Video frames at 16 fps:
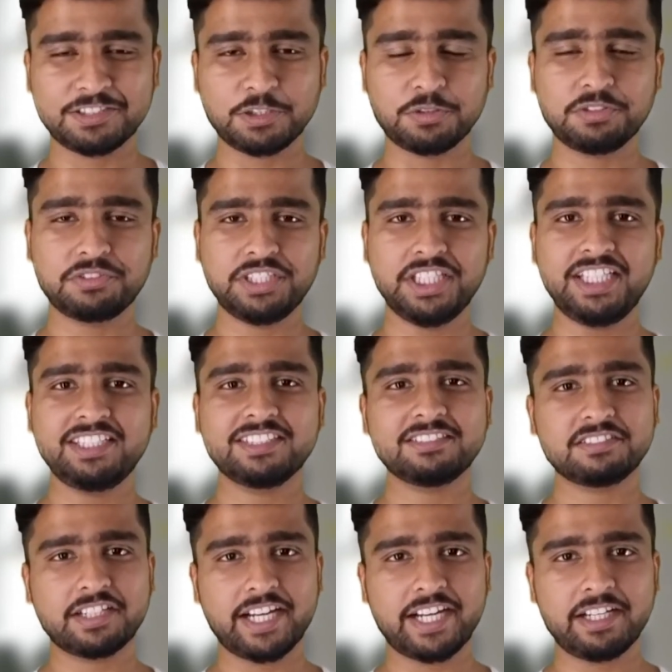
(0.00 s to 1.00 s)
So green
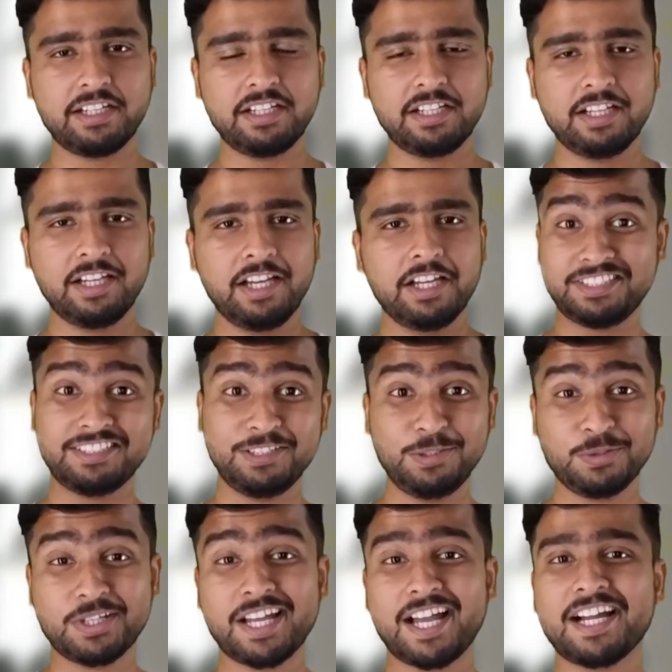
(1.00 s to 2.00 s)
and red.
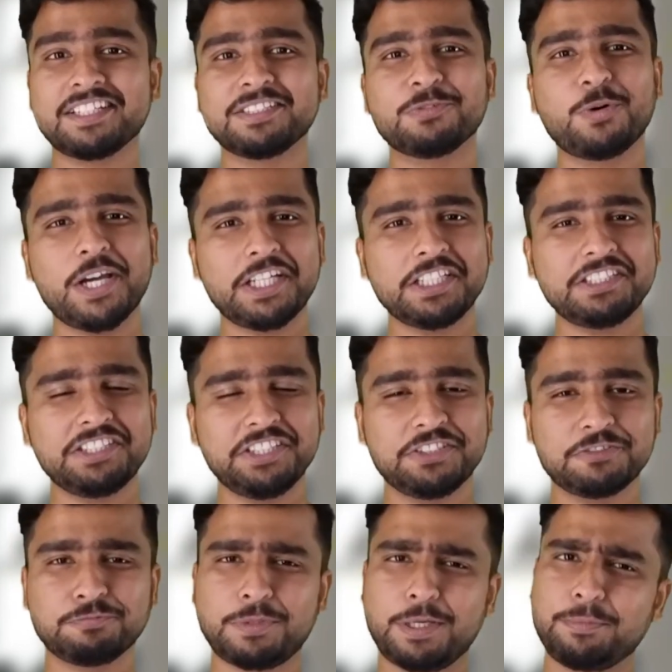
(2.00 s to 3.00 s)
Look at the white sheet
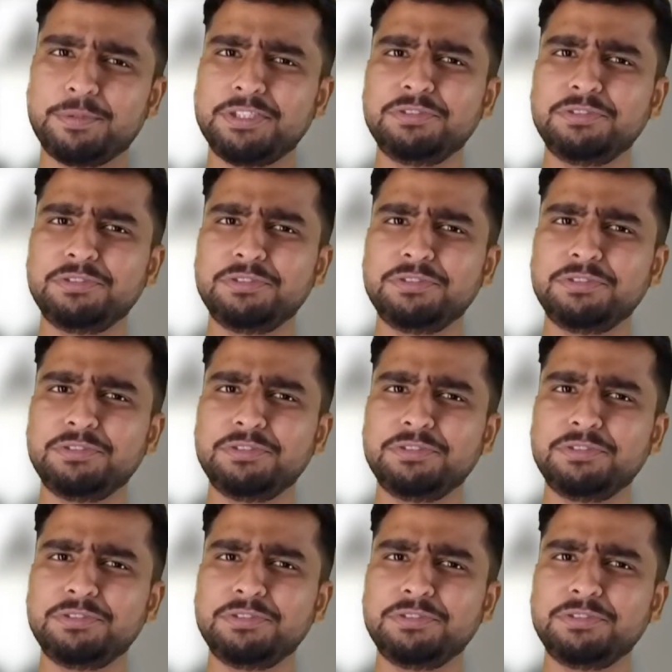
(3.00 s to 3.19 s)
of paper,